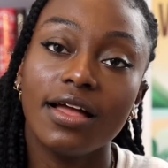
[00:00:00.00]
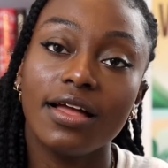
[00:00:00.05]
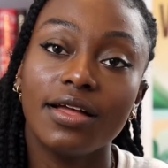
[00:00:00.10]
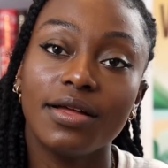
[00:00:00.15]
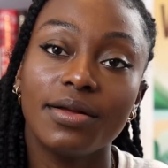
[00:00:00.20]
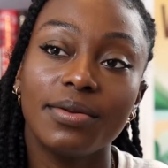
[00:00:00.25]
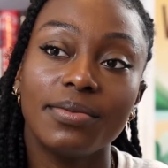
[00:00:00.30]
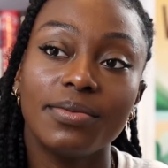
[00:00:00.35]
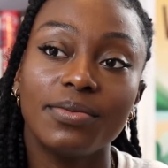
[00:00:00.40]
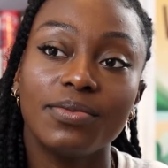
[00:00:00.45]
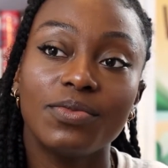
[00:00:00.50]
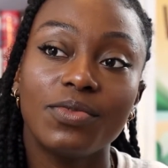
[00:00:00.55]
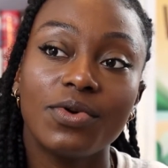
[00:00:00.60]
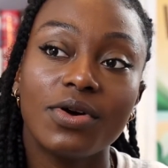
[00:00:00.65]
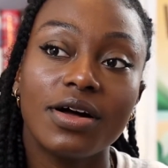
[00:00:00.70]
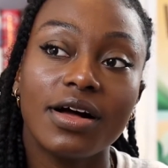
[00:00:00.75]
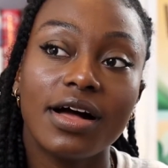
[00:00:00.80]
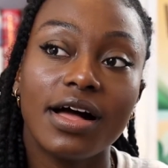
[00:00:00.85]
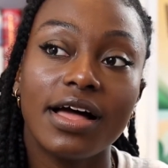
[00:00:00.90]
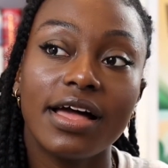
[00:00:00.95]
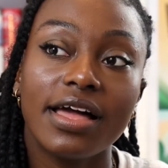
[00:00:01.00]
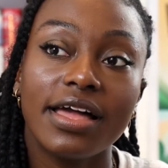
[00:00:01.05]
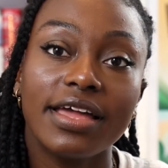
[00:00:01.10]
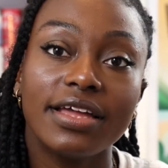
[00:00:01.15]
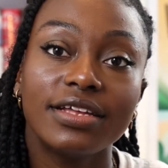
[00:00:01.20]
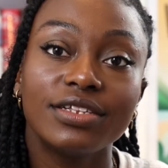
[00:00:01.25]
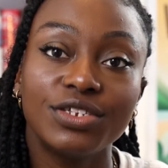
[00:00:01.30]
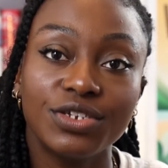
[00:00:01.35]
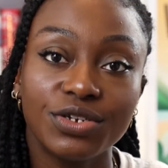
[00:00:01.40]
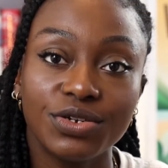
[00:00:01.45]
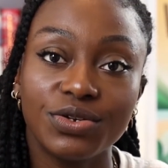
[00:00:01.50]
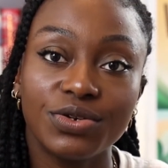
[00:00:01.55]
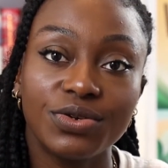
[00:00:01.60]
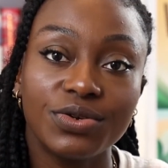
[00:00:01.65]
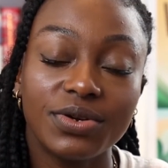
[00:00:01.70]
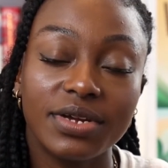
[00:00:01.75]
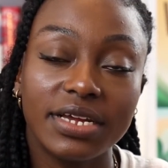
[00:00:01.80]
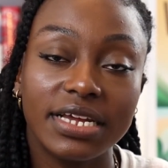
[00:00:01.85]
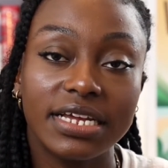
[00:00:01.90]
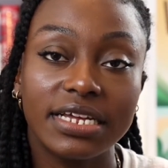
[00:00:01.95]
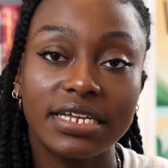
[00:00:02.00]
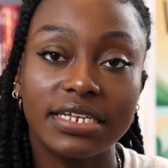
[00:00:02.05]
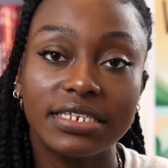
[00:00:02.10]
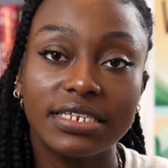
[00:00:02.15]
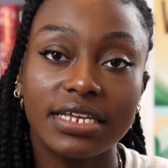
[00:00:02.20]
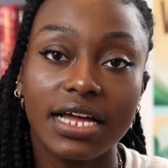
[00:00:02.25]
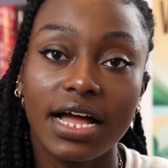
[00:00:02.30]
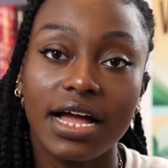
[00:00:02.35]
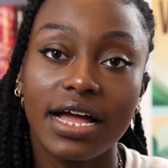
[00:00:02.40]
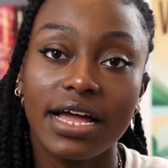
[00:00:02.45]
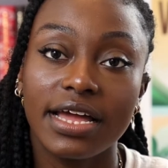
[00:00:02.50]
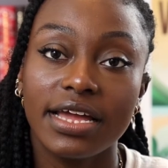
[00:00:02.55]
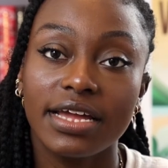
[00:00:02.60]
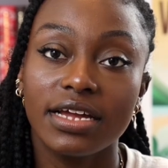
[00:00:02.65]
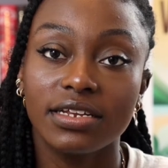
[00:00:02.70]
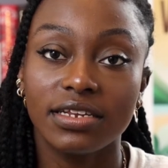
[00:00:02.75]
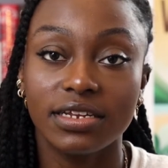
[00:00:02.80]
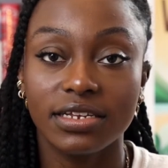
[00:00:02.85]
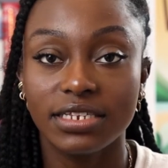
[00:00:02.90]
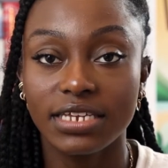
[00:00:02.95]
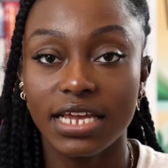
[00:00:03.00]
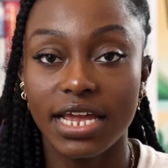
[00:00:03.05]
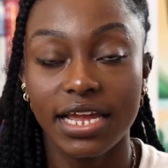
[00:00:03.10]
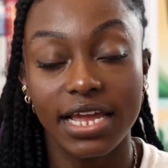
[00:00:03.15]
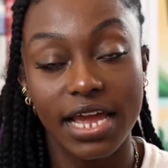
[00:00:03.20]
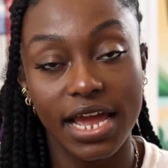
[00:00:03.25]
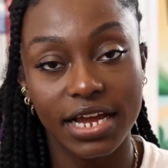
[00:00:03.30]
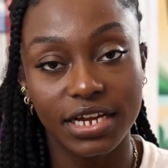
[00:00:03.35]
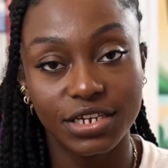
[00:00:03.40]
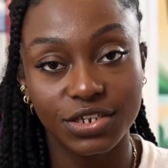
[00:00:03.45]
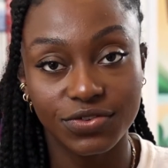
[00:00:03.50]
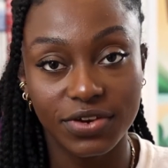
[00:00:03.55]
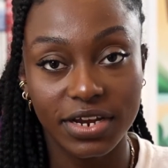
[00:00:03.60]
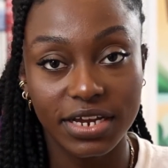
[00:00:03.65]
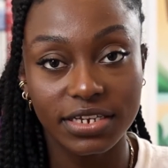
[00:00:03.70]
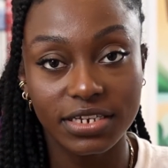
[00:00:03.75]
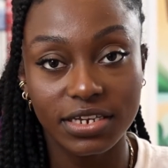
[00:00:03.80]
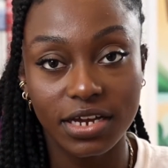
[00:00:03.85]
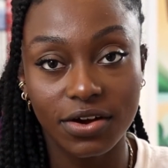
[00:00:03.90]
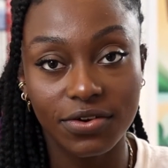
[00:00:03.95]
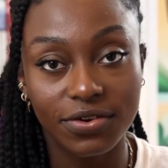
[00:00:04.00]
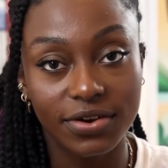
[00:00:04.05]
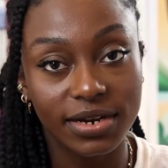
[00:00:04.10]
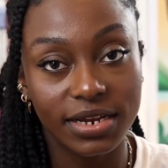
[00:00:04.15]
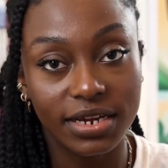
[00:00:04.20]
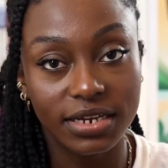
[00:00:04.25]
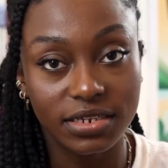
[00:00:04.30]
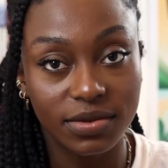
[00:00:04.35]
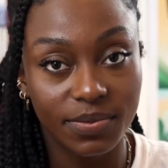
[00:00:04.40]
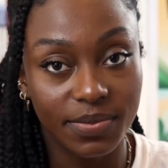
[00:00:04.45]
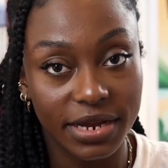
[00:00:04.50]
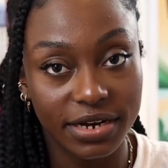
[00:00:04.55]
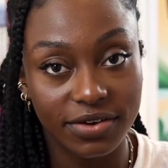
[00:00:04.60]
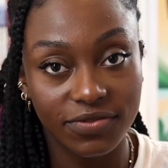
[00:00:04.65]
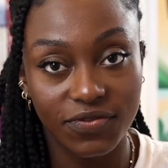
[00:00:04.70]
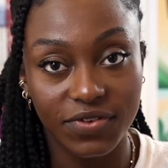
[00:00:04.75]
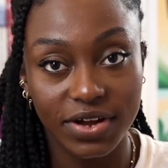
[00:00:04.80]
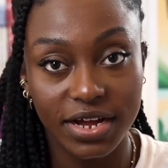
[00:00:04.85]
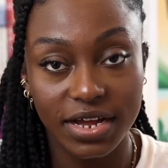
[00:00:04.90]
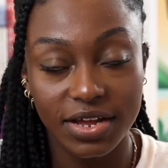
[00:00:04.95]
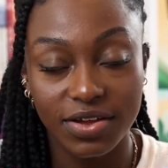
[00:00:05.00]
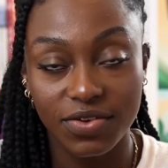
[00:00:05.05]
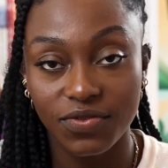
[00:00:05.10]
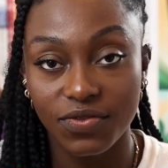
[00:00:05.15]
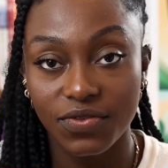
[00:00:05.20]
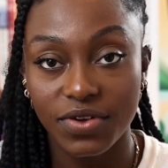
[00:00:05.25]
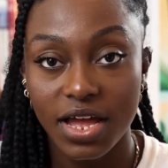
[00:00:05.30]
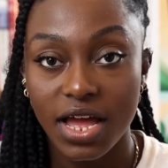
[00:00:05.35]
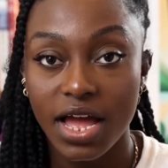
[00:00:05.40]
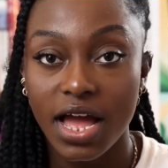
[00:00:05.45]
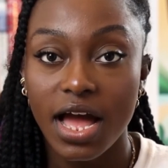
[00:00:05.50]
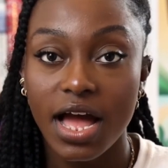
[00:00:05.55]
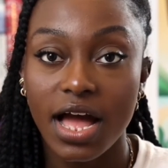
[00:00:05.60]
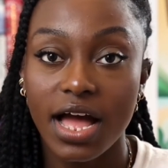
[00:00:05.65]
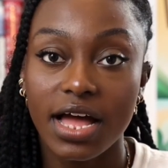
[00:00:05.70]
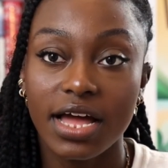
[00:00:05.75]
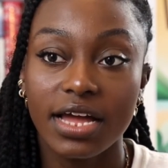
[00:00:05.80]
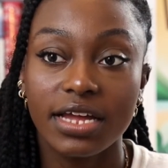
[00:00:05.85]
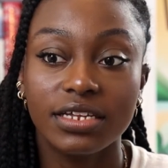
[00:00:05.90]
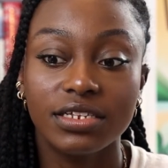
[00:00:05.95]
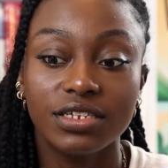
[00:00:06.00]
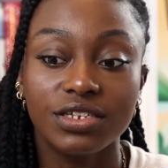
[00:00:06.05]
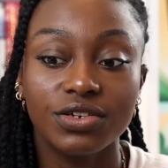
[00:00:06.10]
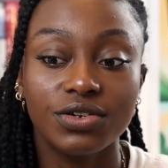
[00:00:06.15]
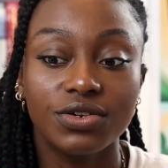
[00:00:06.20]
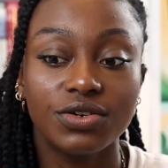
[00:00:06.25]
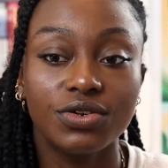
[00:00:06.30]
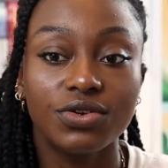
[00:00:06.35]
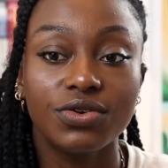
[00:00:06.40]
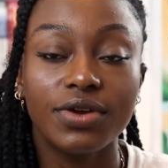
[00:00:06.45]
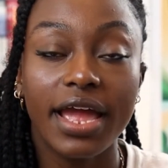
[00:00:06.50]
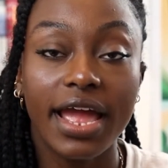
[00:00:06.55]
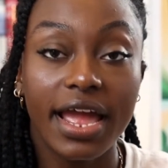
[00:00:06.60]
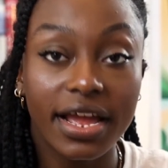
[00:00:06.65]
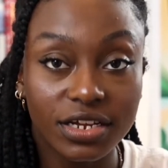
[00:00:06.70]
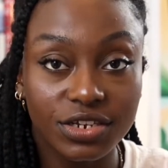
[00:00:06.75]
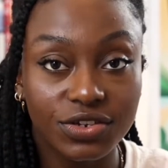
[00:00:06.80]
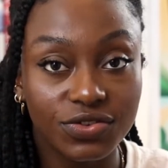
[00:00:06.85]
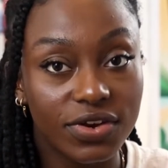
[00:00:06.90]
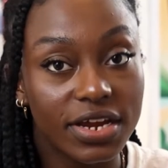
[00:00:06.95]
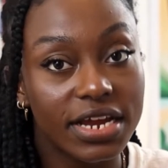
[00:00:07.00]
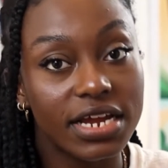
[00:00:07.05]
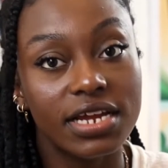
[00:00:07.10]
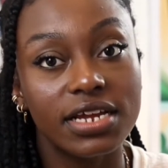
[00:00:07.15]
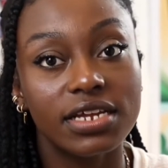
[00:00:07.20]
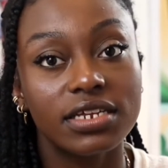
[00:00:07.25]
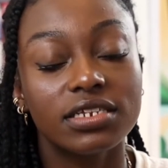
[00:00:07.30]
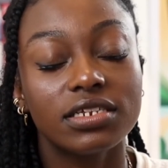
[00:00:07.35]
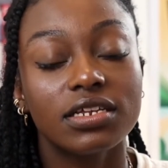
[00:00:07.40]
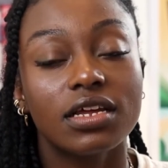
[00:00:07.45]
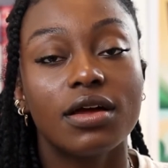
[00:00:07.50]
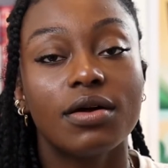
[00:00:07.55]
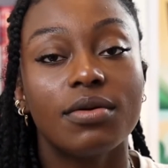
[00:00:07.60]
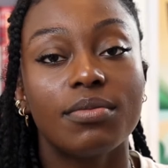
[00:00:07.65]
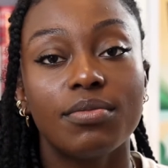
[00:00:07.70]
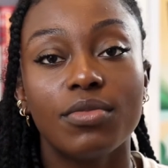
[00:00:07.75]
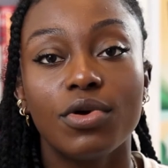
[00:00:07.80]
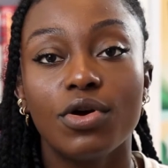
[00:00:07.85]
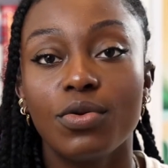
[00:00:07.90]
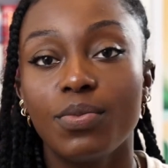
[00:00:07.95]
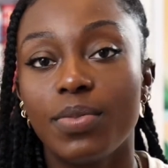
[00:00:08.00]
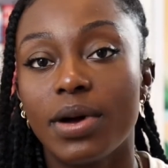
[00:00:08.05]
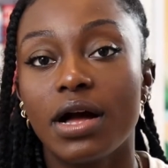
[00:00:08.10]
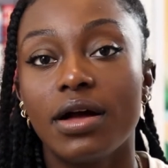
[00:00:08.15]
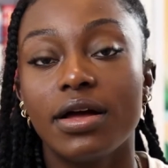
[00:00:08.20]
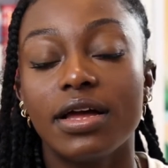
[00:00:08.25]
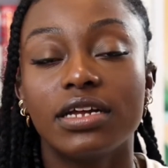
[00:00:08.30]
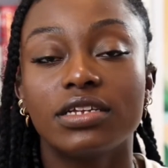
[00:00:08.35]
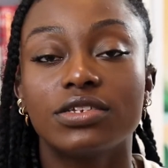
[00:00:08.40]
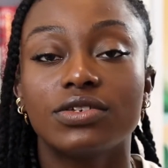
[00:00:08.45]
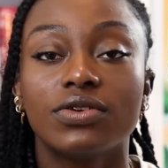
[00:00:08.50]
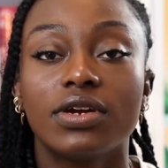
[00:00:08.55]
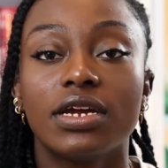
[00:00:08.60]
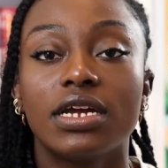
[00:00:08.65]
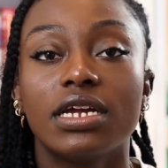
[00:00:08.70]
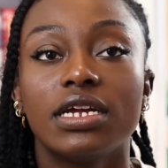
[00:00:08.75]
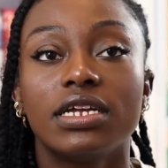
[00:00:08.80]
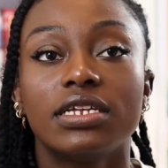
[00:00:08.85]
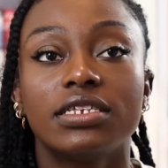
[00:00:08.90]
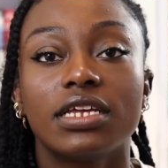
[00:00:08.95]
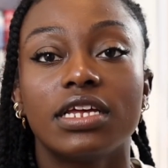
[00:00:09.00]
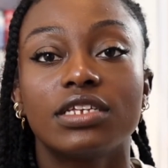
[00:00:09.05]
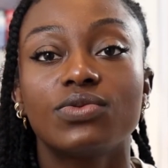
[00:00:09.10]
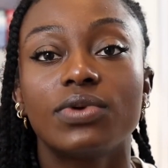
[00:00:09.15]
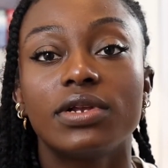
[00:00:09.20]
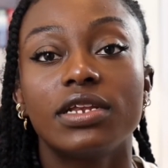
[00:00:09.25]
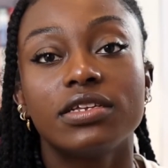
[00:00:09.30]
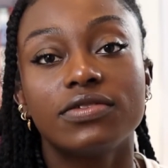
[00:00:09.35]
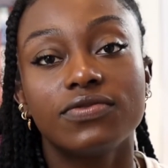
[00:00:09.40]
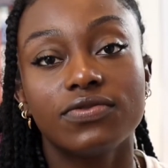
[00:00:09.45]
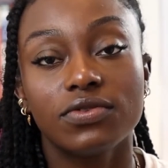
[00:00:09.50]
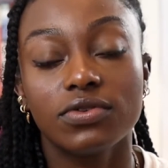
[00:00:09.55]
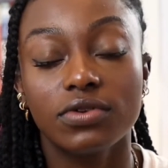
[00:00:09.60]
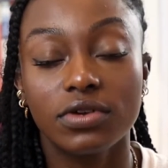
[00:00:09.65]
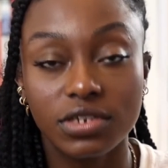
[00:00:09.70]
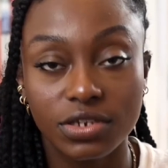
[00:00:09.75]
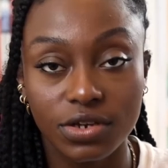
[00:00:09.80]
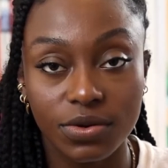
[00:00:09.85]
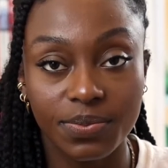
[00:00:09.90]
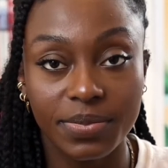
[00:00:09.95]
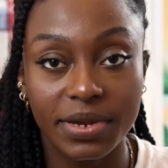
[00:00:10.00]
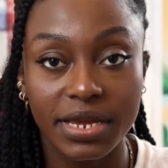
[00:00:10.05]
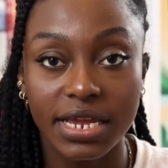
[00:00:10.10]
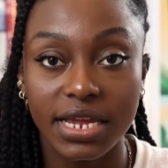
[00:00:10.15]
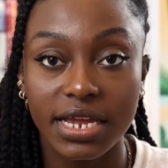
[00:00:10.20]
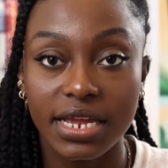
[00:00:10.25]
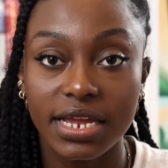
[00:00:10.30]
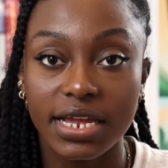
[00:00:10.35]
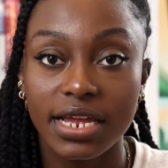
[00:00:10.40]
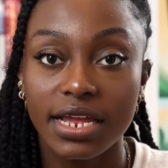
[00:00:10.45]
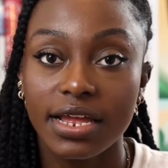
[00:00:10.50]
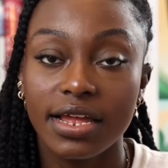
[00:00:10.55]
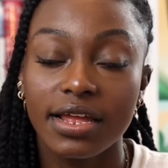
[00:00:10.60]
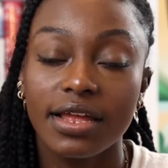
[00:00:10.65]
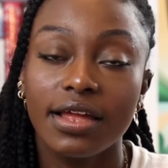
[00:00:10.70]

Um, what I do is I undertake x-rays currently as a band five. I do x-rays, mobile x-rays, as well as fluoroscopy,